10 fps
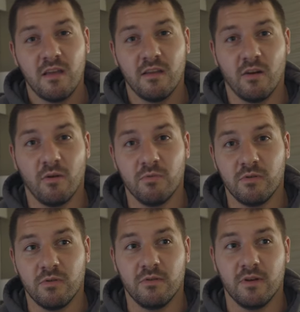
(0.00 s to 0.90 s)
you know,
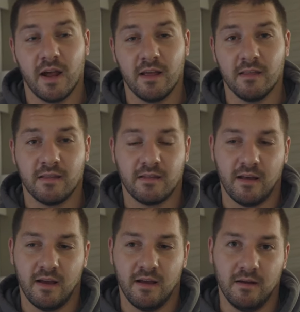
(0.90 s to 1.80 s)
you guys
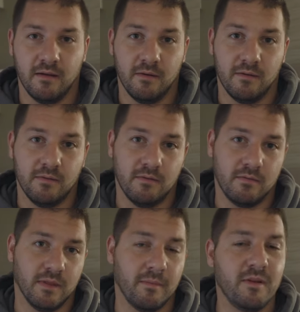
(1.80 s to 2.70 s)

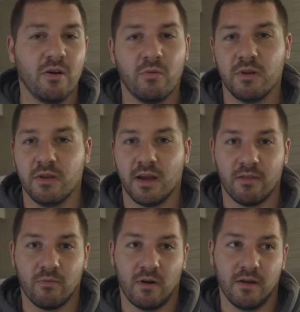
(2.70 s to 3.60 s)
let me know what you
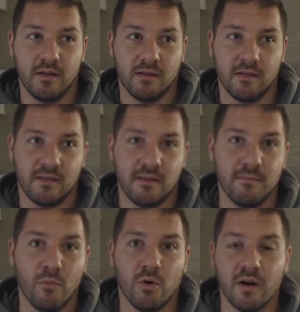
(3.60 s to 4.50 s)
guys want to see
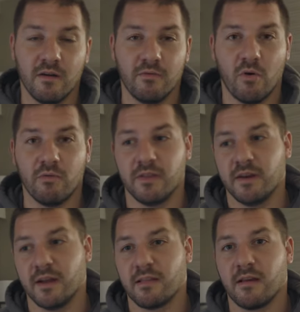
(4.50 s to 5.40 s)
more of over the
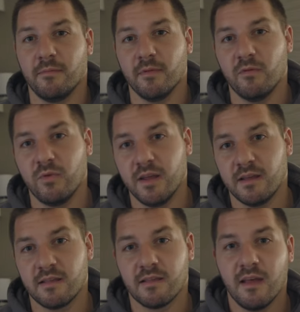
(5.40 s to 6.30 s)
next couple of
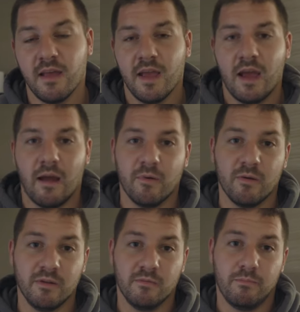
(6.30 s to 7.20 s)
weeks. I'm
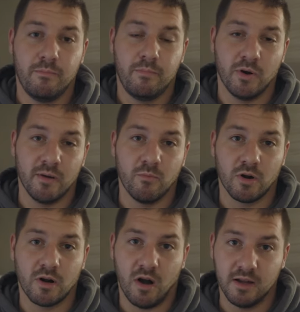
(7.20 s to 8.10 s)
gonna be putting
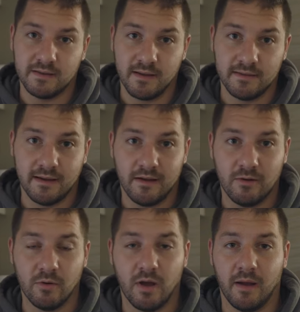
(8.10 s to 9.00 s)
more content
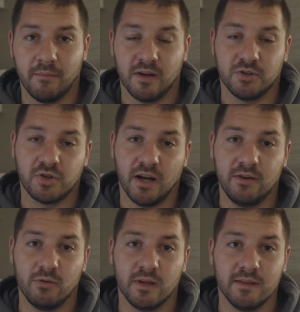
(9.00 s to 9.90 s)
out. I'm gonna try
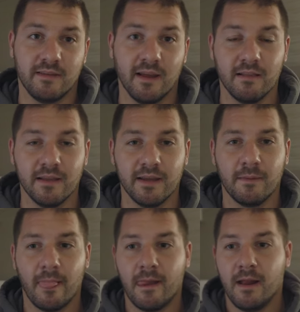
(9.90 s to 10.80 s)
doing it daily.
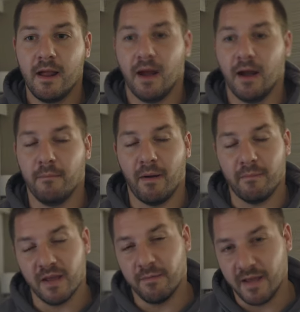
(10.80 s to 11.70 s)

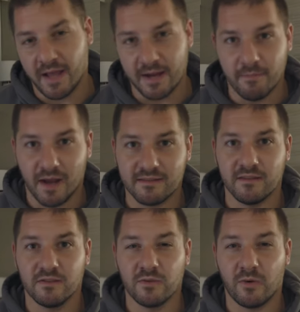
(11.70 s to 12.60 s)
I'm gonna be heading back
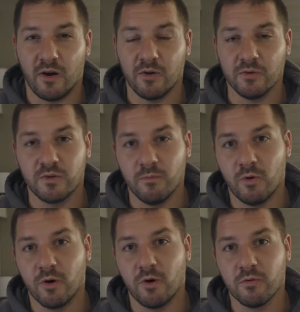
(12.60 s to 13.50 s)
to Toronto
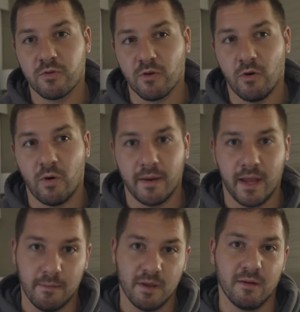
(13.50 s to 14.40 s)
tomorrow, so I
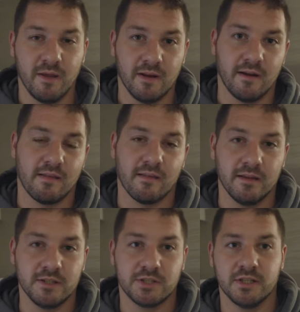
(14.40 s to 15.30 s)
am gonna be in
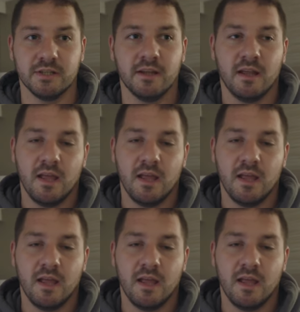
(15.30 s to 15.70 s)
isolation.